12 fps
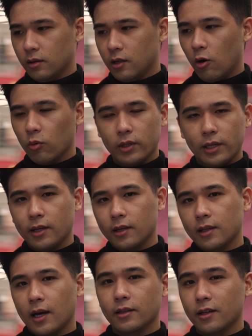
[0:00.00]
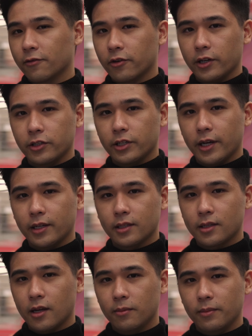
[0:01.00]
the only thing that
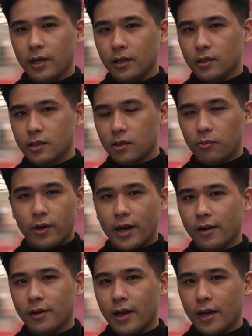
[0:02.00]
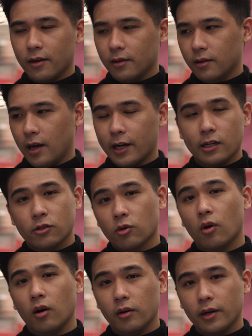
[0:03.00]
differentiates them is the brand and I guess the
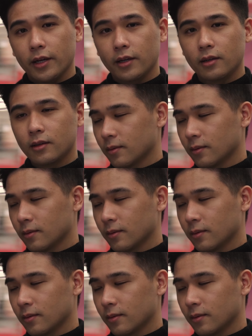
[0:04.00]
quality.